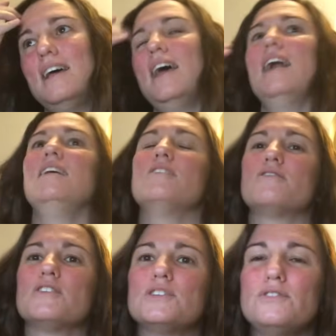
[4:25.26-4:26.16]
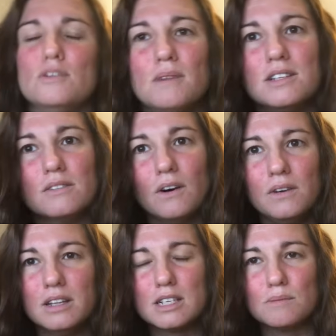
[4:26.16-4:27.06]
And in the first few months of
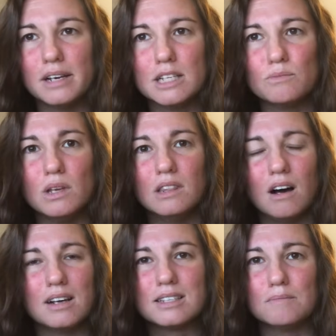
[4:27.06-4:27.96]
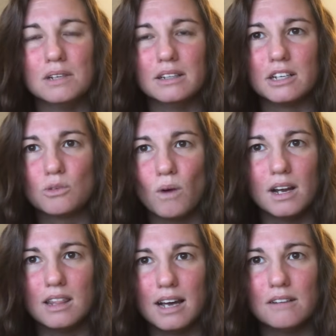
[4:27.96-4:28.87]
owning this place, we lost something like
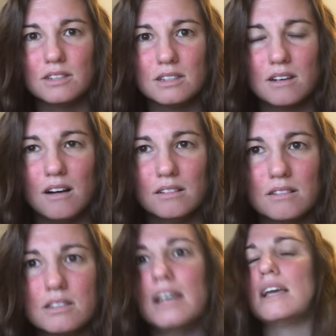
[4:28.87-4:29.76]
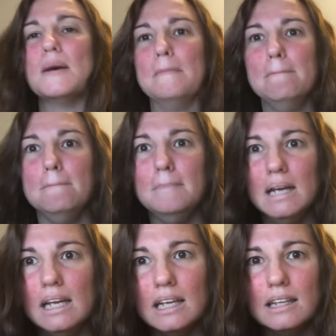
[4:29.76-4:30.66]
$20,000. Like
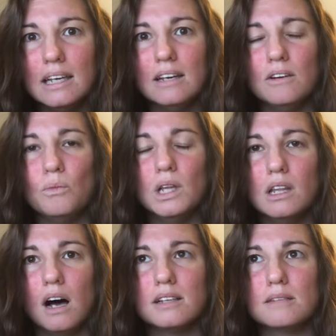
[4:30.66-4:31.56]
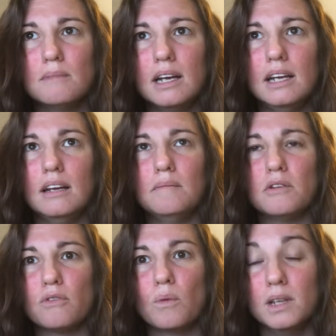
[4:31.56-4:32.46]
immediately we lost money
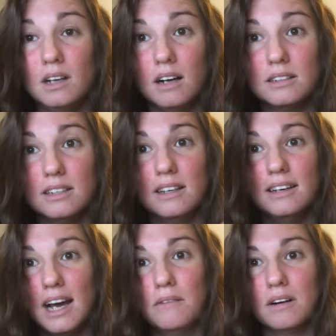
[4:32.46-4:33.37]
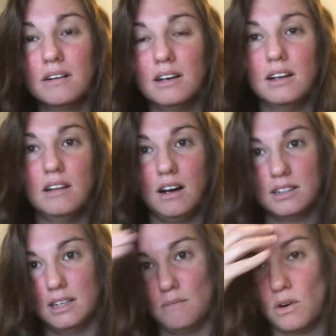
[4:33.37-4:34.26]
before we locked it in. Now we're in a
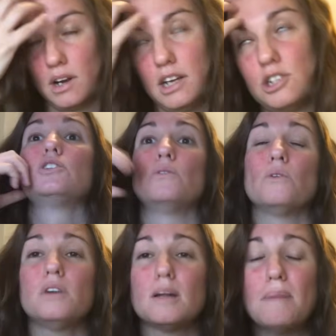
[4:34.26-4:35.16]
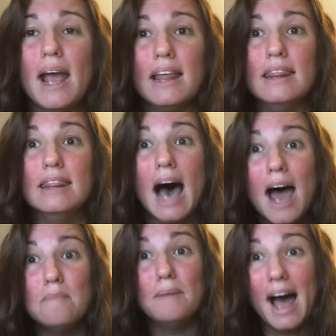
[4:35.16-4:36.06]
locked in mortgage. So in order to pay
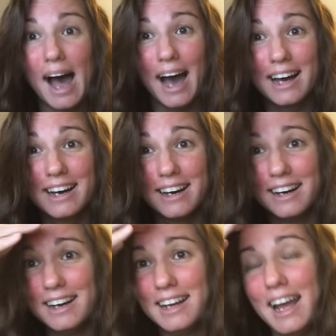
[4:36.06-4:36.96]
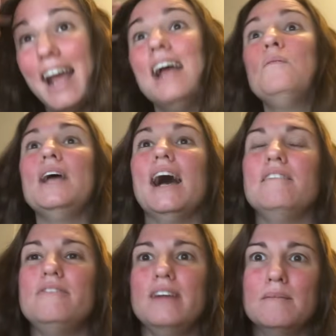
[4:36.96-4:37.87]
that back, and we
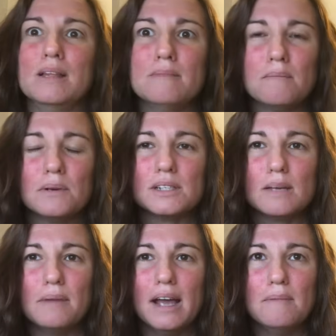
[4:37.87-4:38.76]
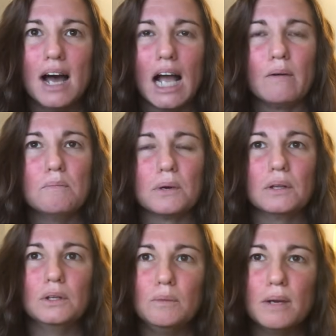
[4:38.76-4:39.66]
had family members to pay back, we put a
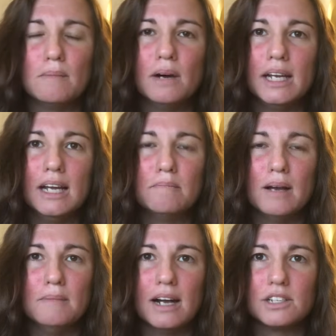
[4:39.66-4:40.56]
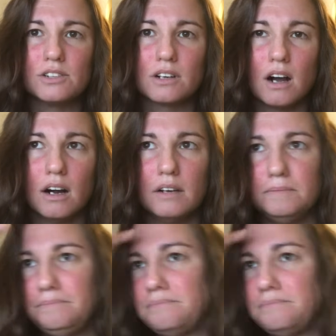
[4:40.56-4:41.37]
little bit of money on my MasterCard.